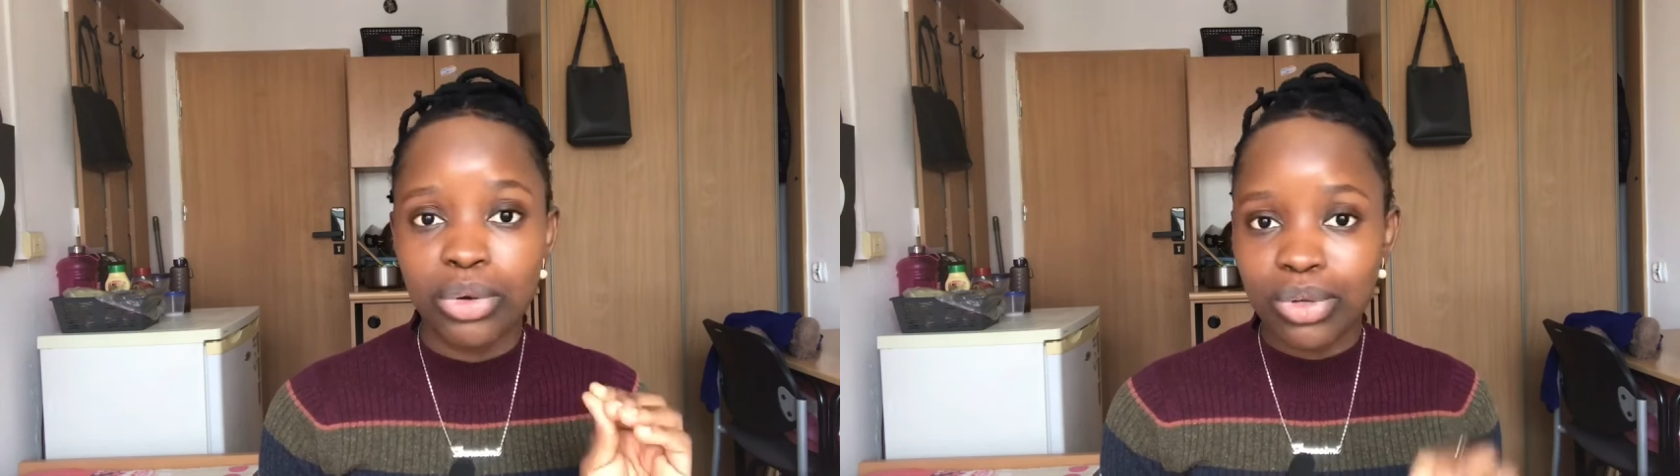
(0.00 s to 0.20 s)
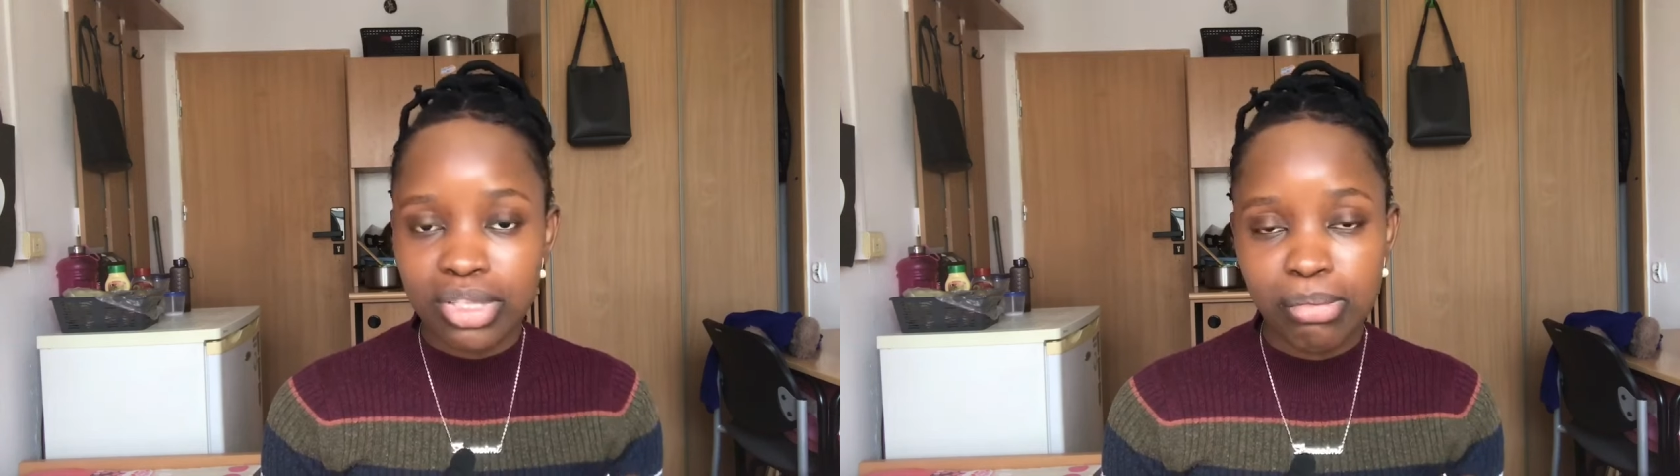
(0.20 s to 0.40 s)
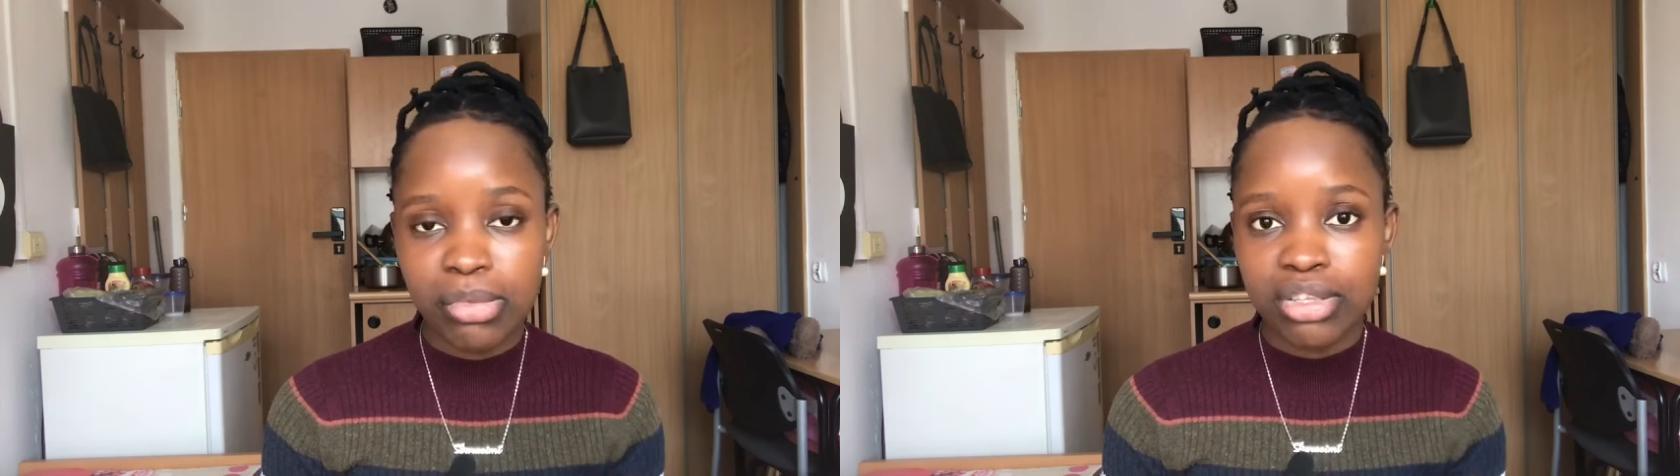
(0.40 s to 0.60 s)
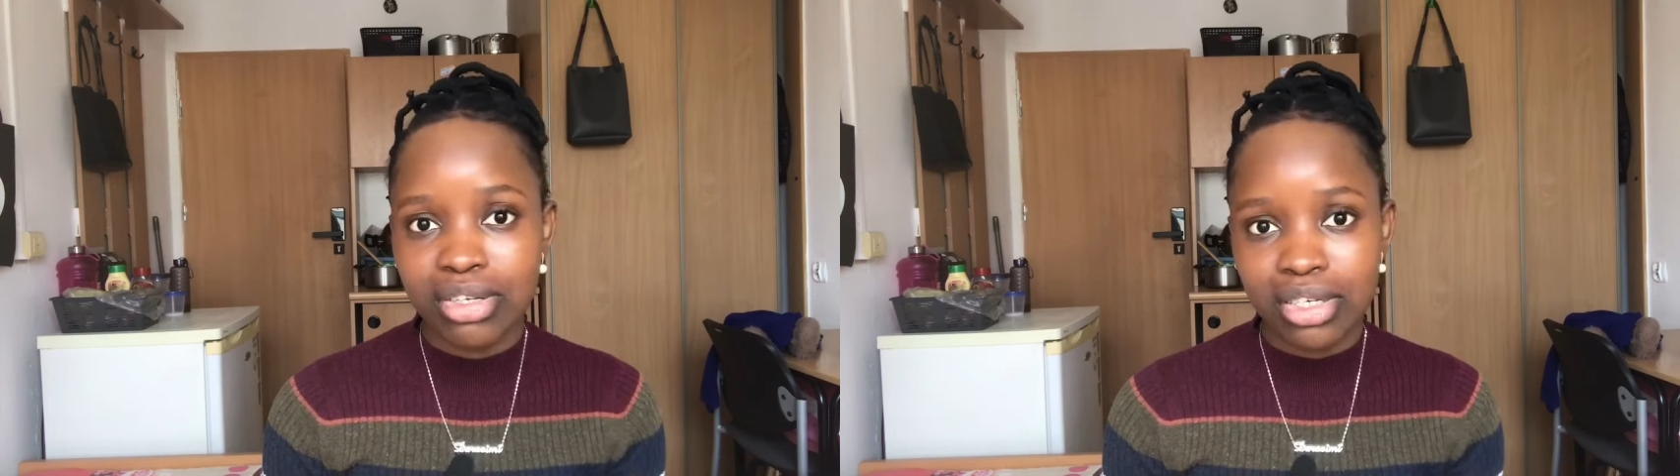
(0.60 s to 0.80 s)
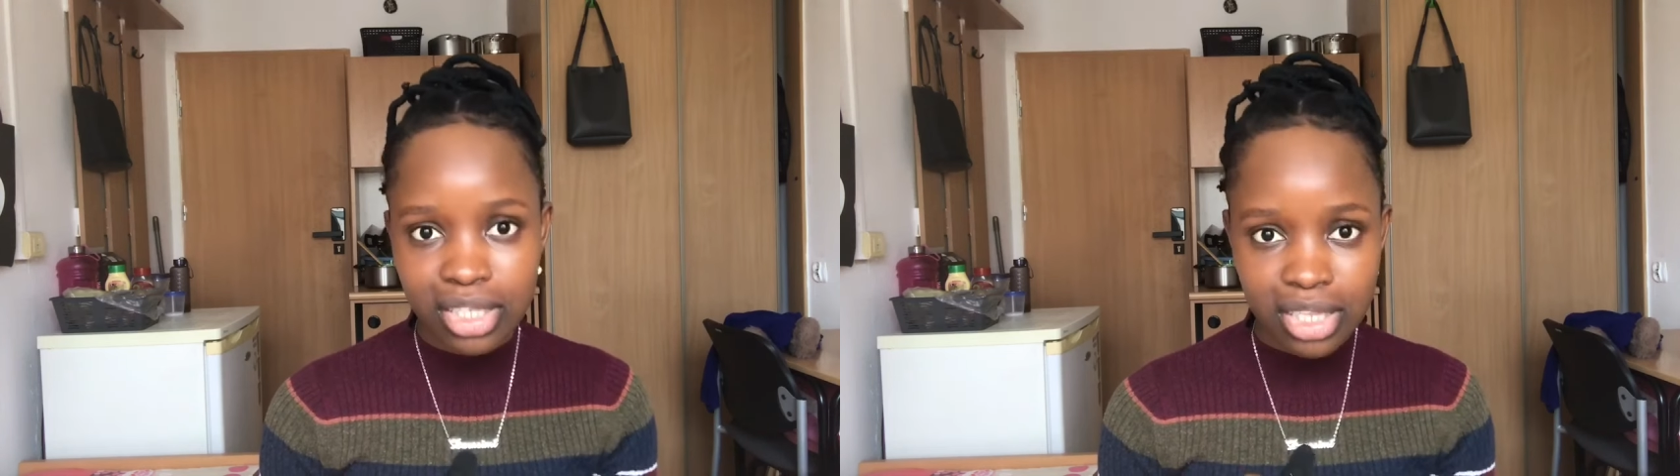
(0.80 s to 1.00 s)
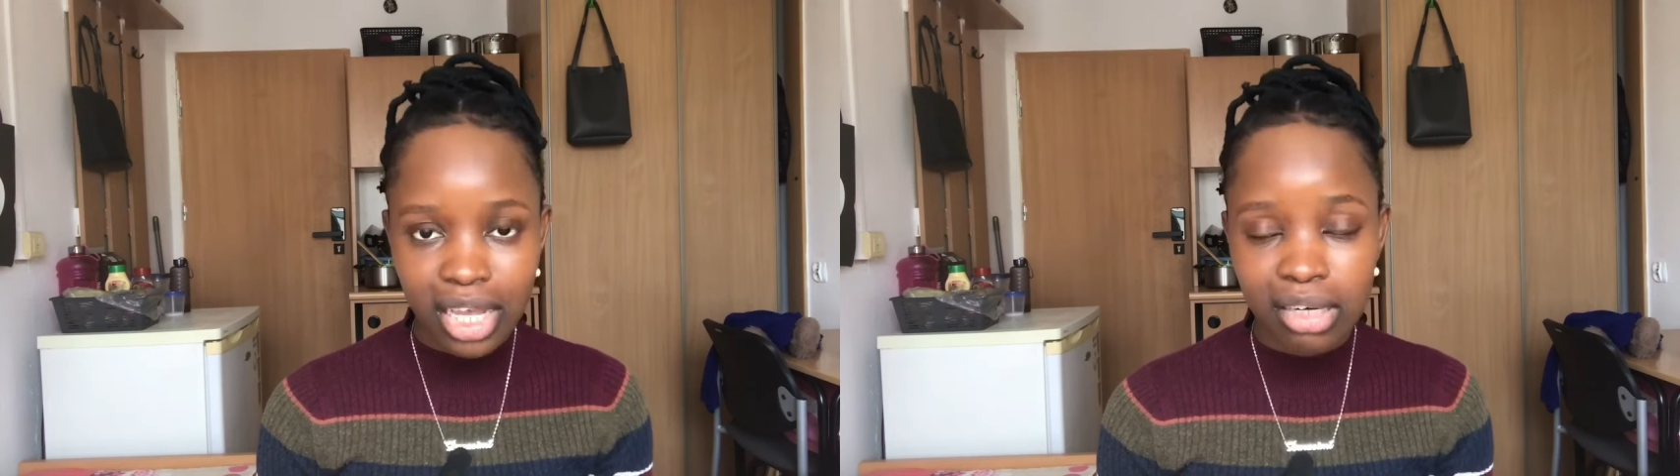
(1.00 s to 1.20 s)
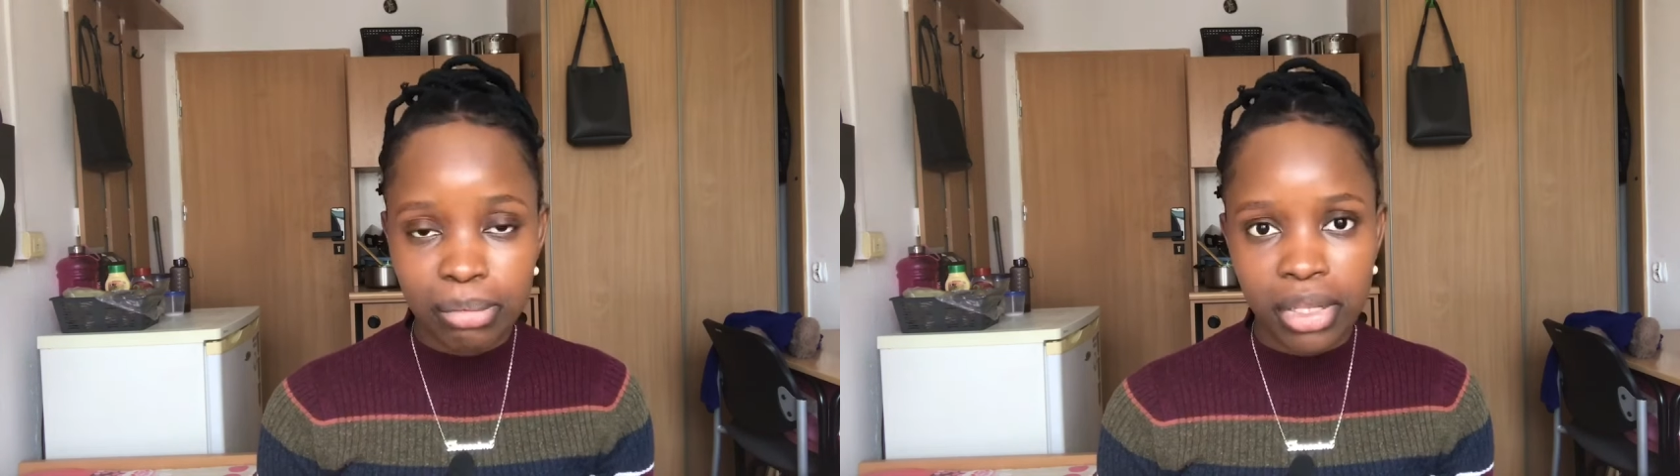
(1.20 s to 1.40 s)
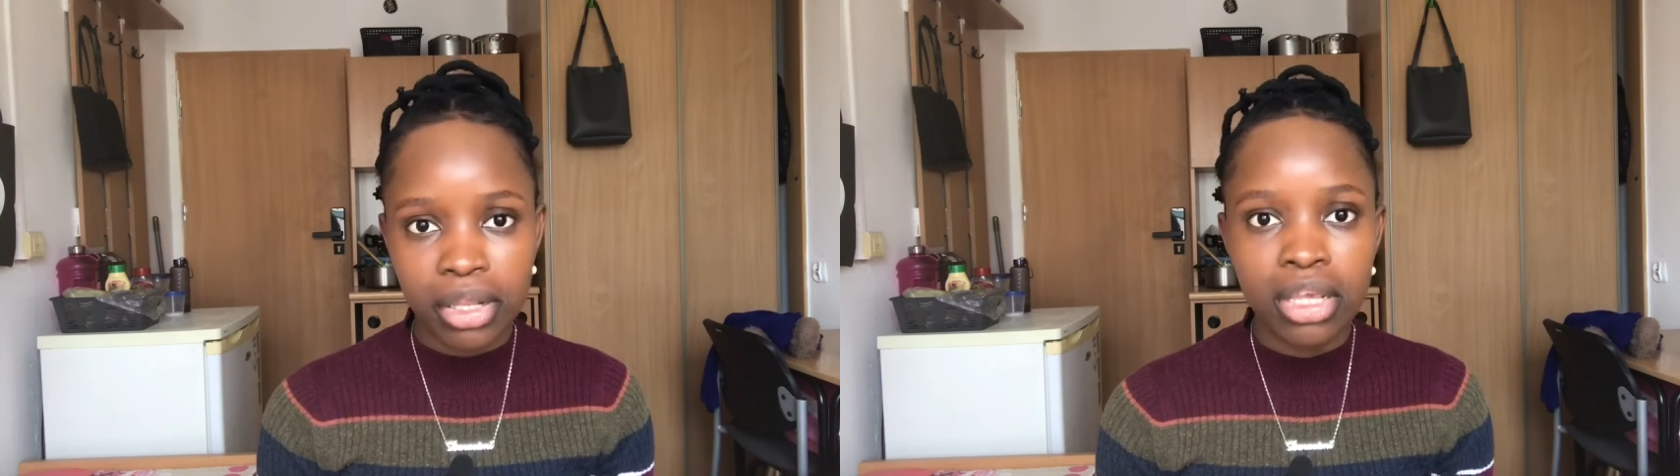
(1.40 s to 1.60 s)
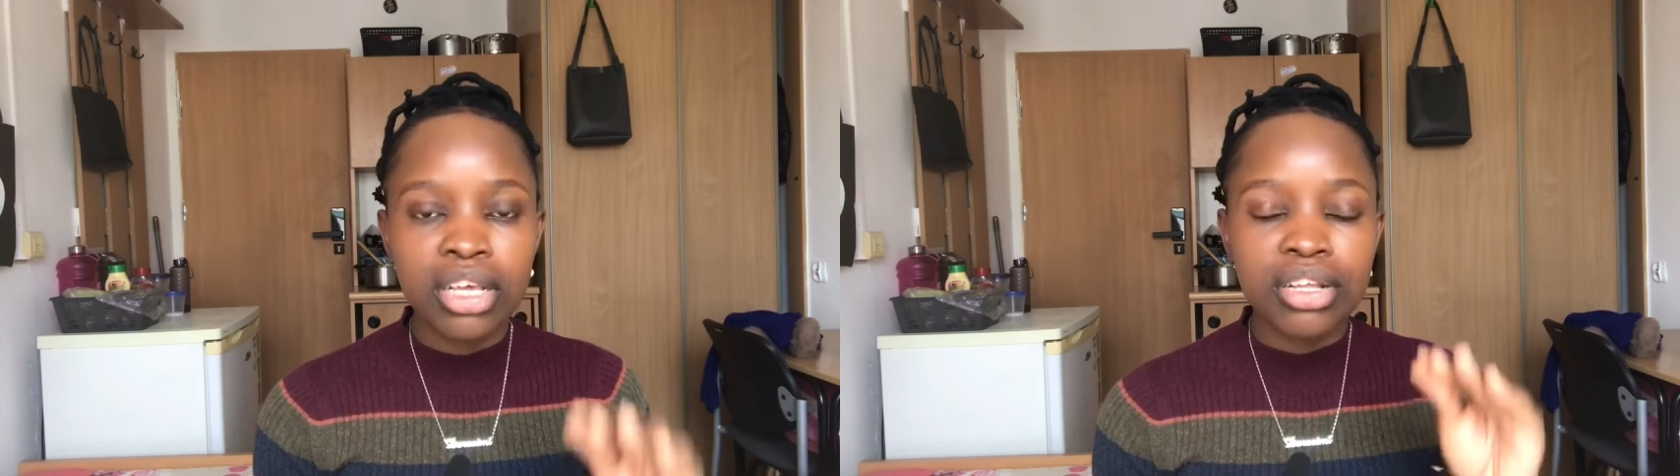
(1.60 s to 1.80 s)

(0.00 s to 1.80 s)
Don't misunderstand me.